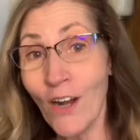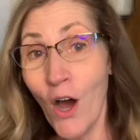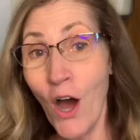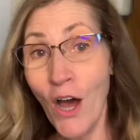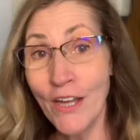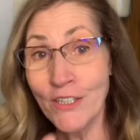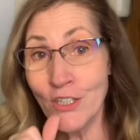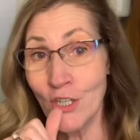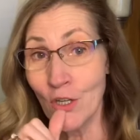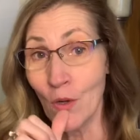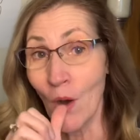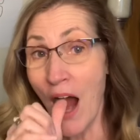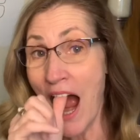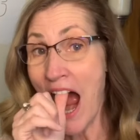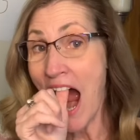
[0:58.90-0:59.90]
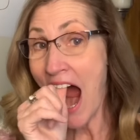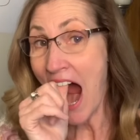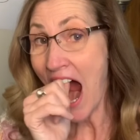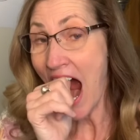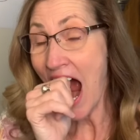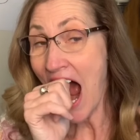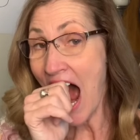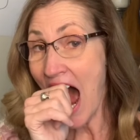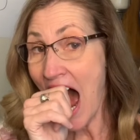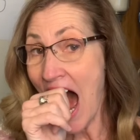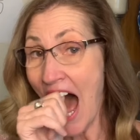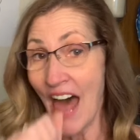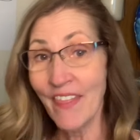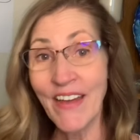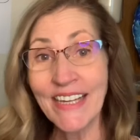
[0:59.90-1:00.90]
onto
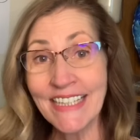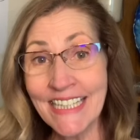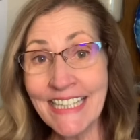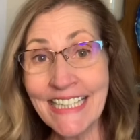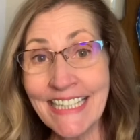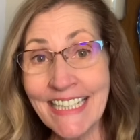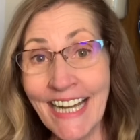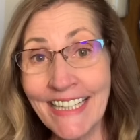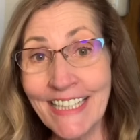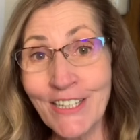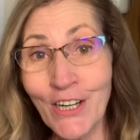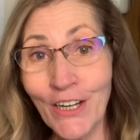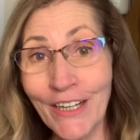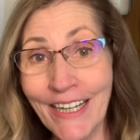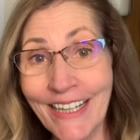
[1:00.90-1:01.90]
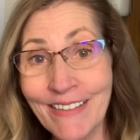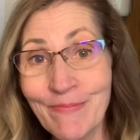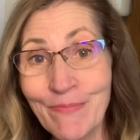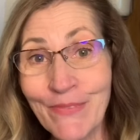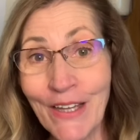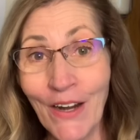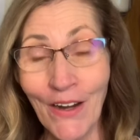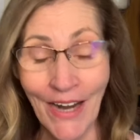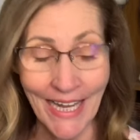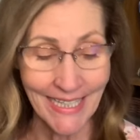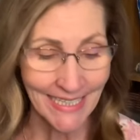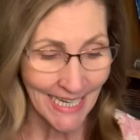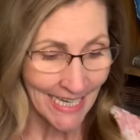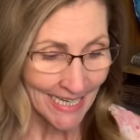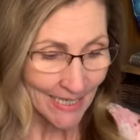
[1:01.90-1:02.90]
that teeny tiny target, all right?
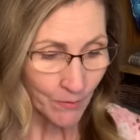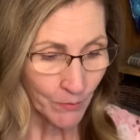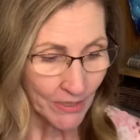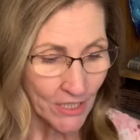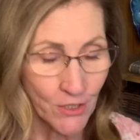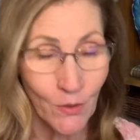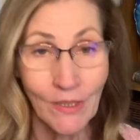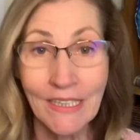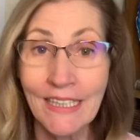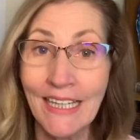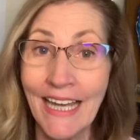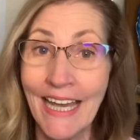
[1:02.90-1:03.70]
We're going to do a little